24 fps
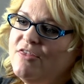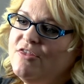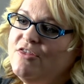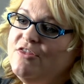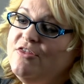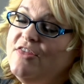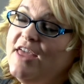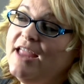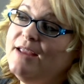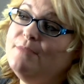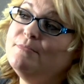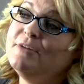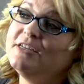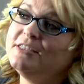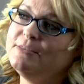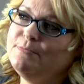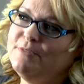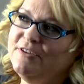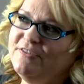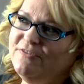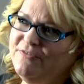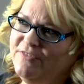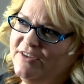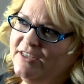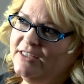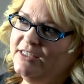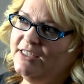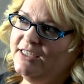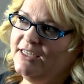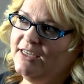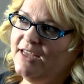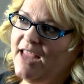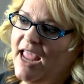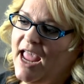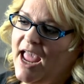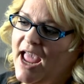they must be feeling
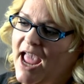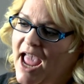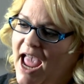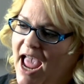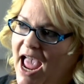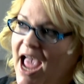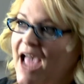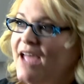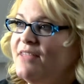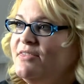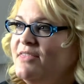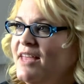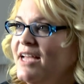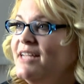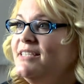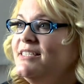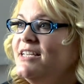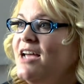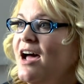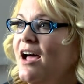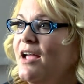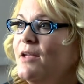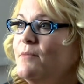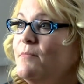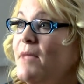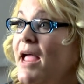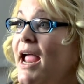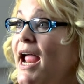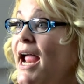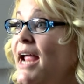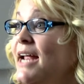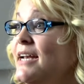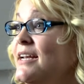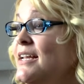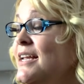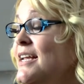at that time.
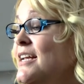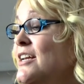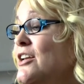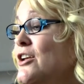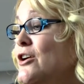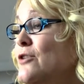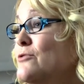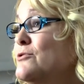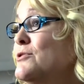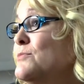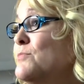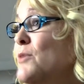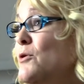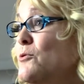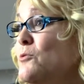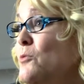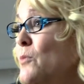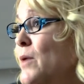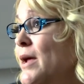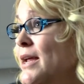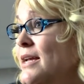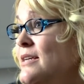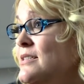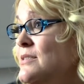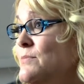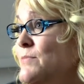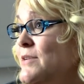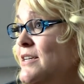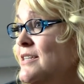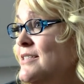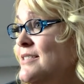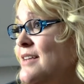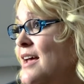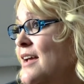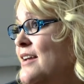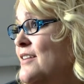And it goes both ways,
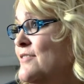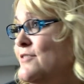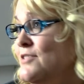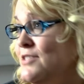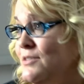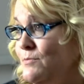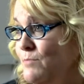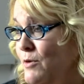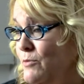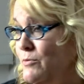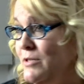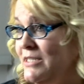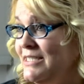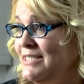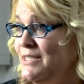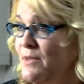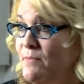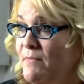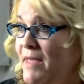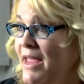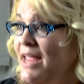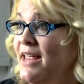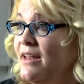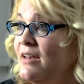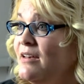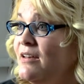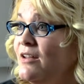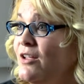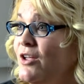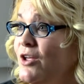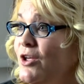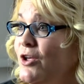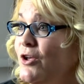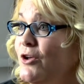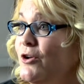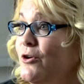because I have spoken to men
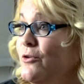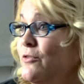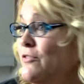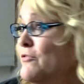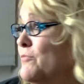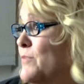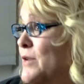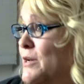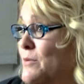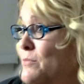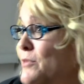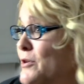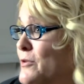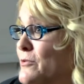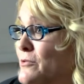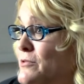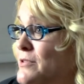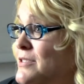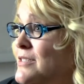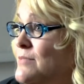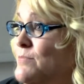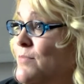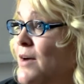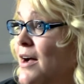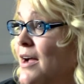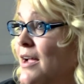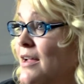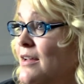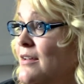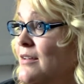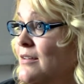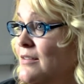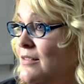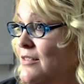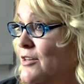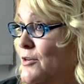who have been abused
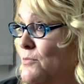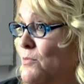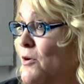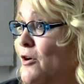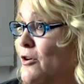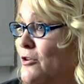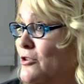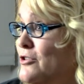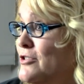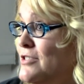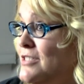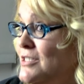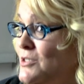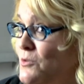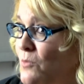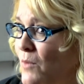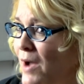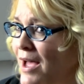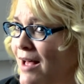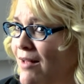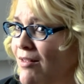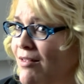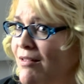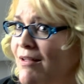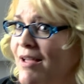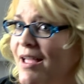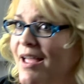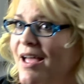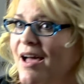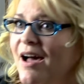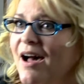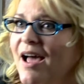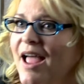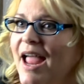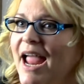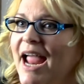by their partners as well.
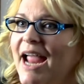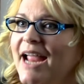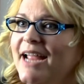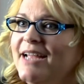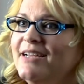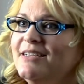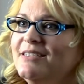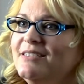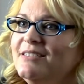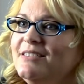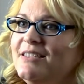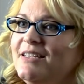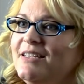And